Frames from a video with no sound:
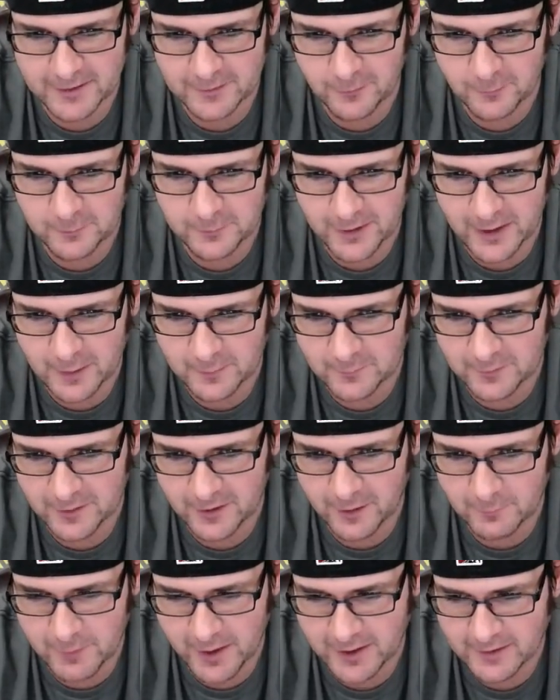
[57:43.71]
No problem at
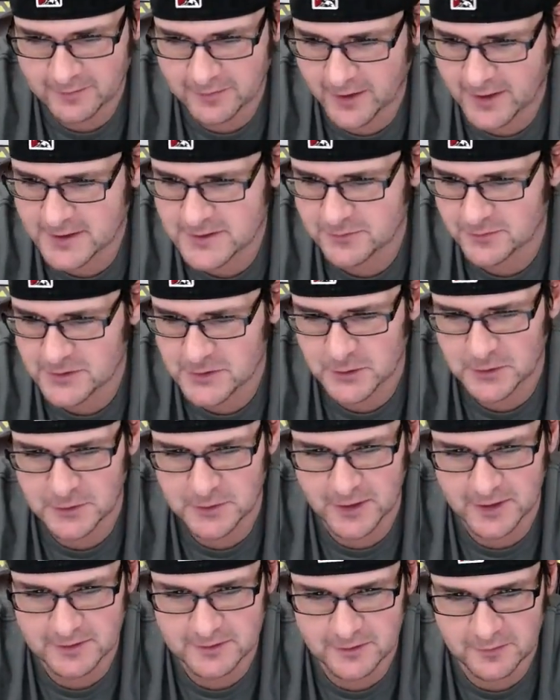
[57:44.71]
all, man. And thanks for tuning
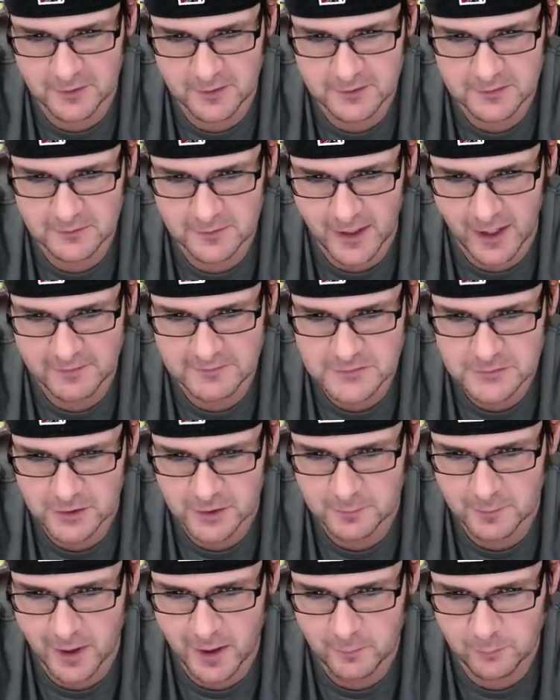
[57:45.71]
into the live
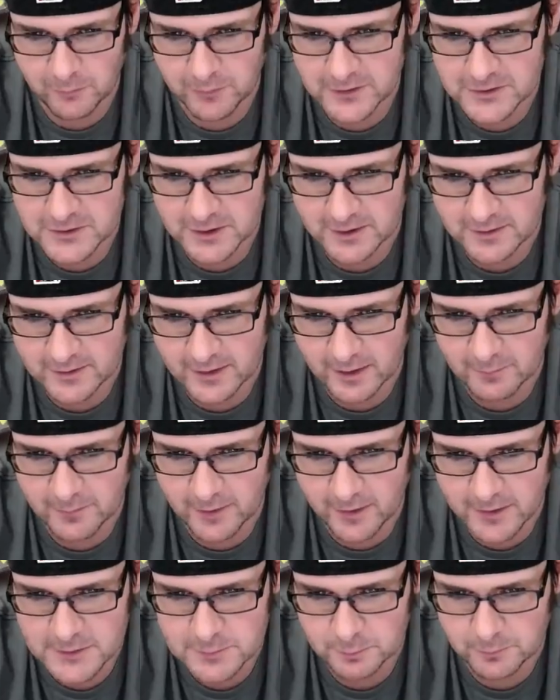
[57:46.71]
stream. I appreciate that, man.
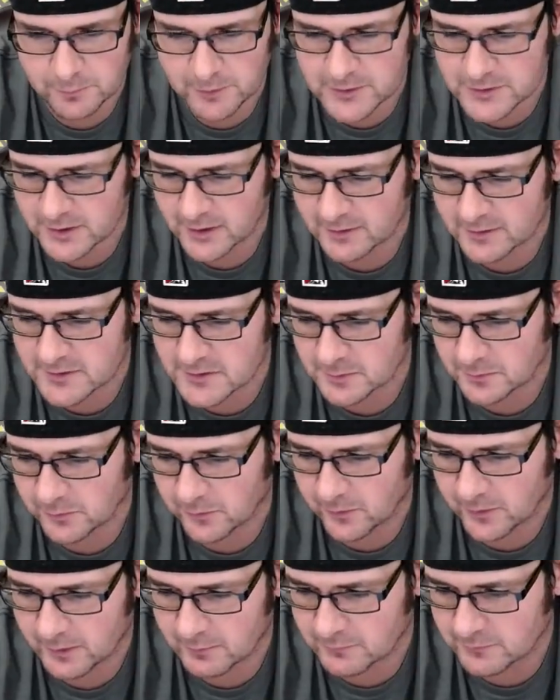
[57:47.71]
I appreciate the
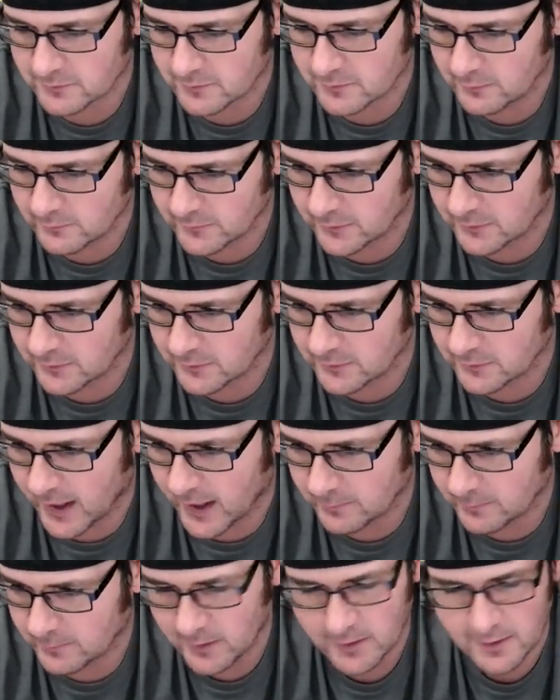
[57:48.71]
support. It was it was a good
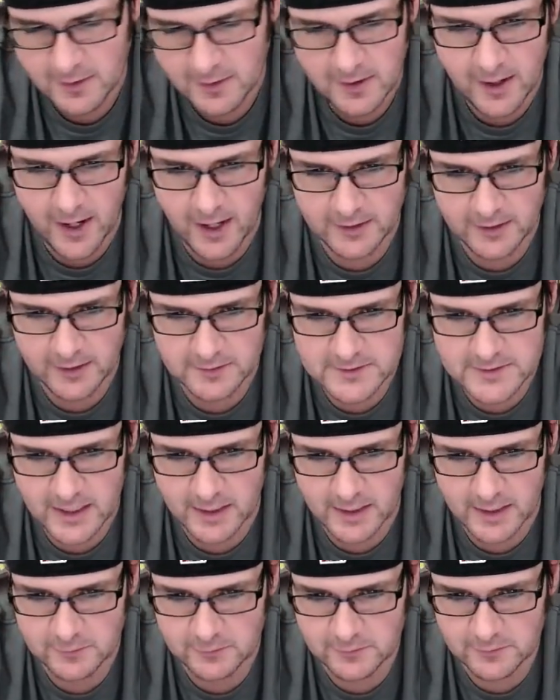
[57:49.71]
time had a
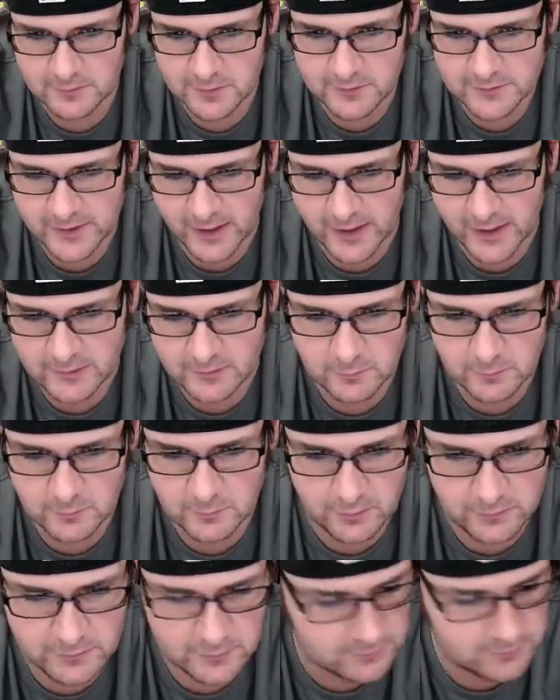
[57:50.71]
good time doing those. I got to do
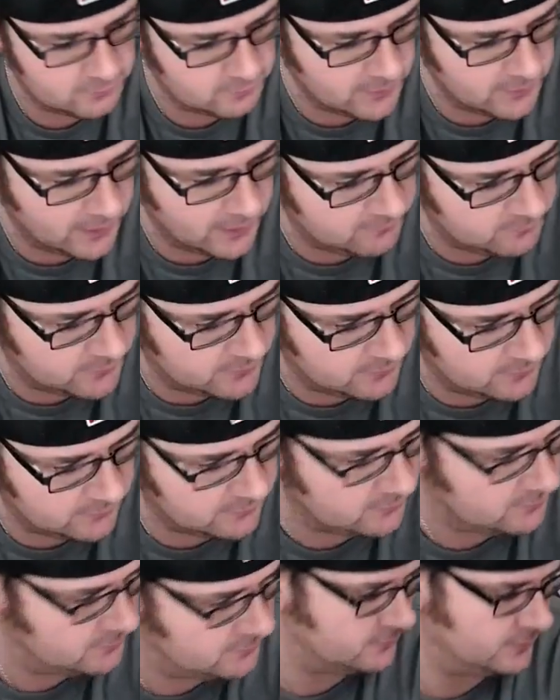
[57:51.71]
more of those live
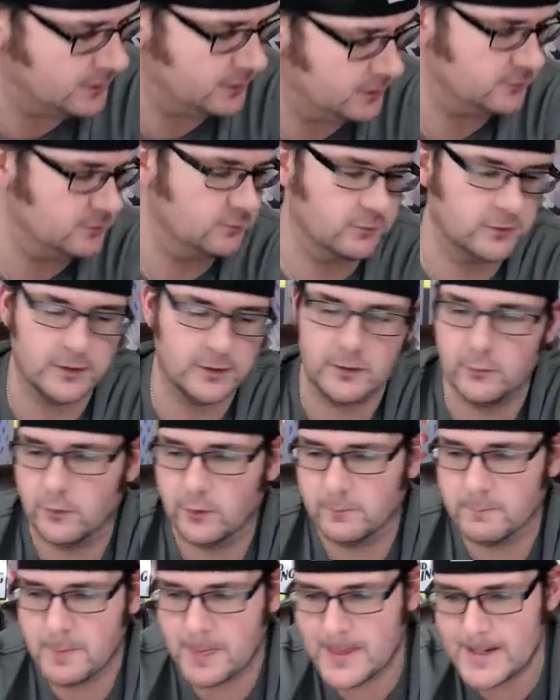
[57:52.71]
builds. It's actually pretty
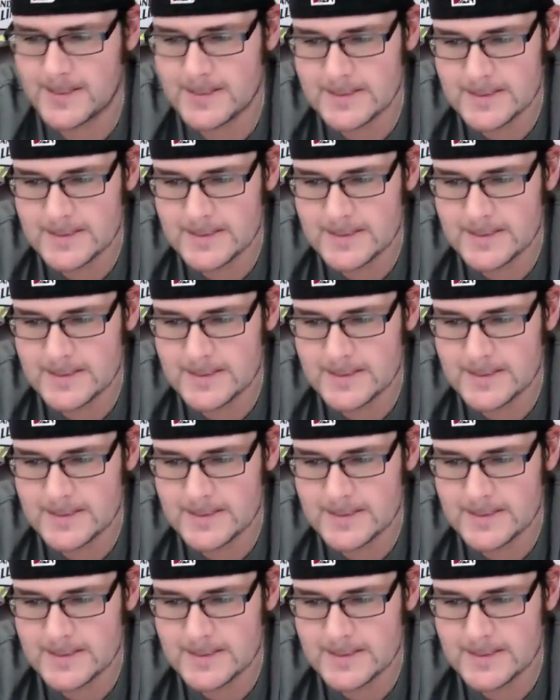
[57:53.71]
cool.